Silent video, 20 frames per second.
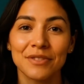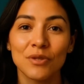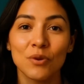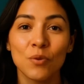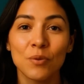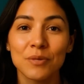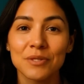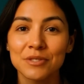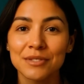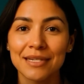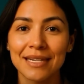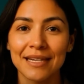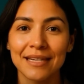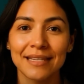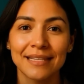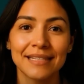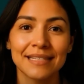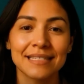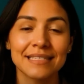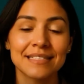Normal
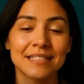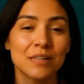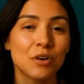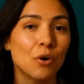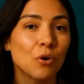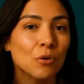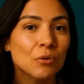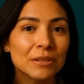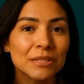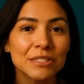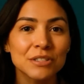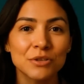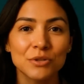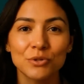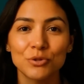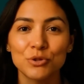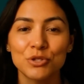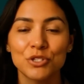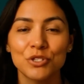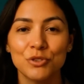saline is the only
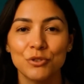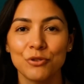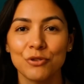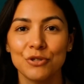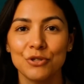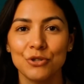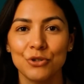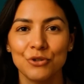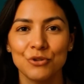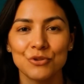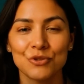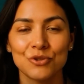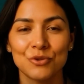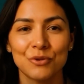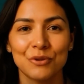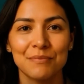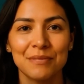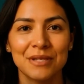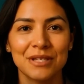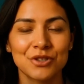solution you can use to
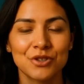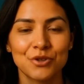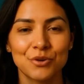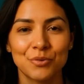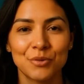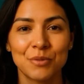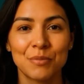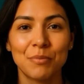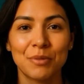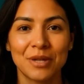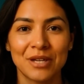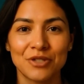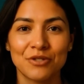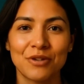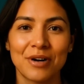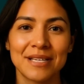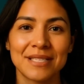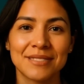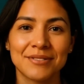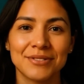administer with blood
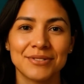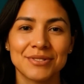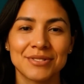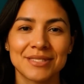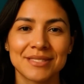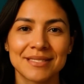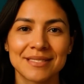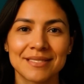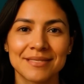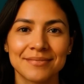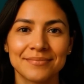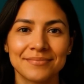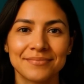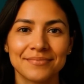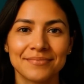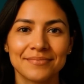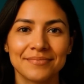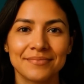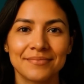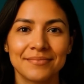transfusions.
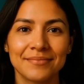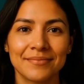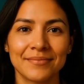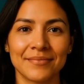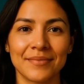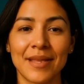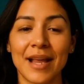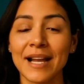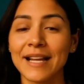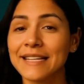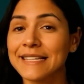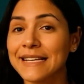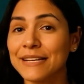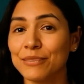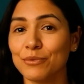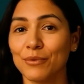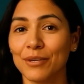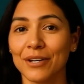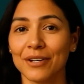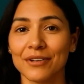
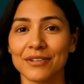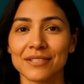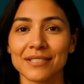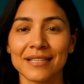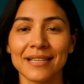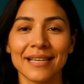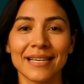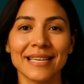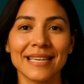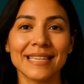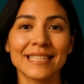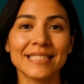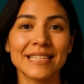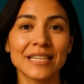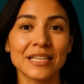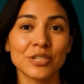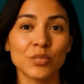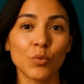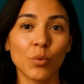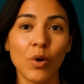Lactated ringers
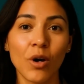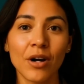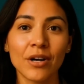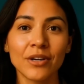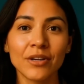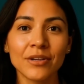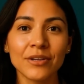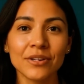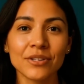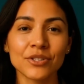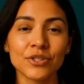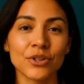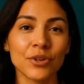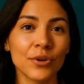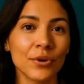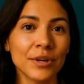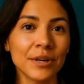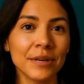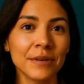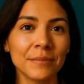contains water,
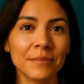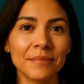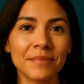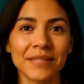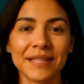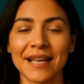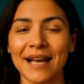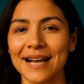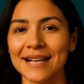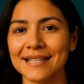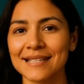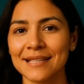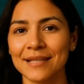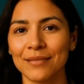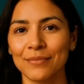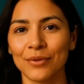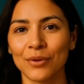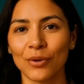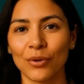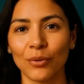sodium,
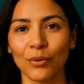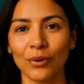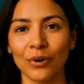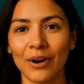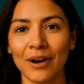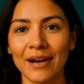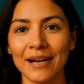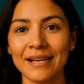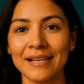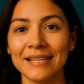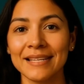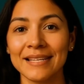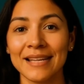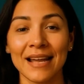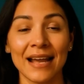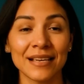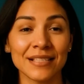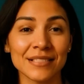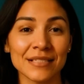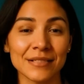potassium, chloride,
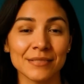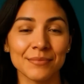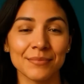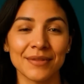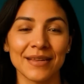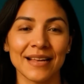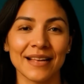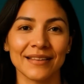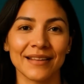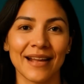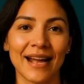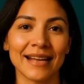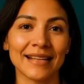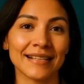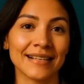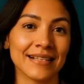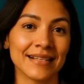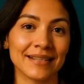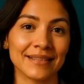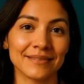calcium, and
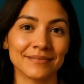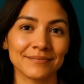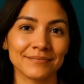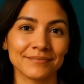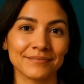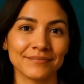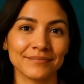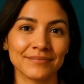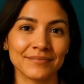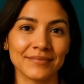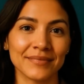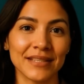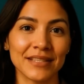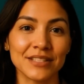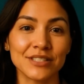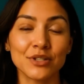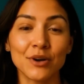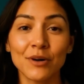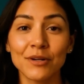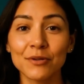lactate.
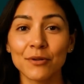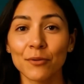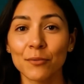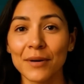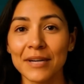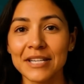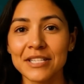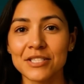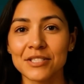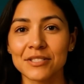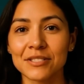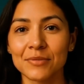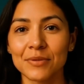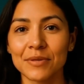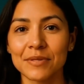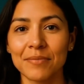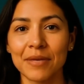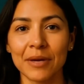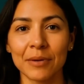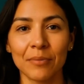It's great for patients
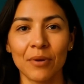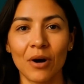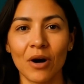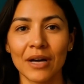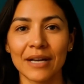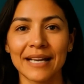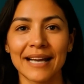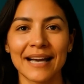with metabolic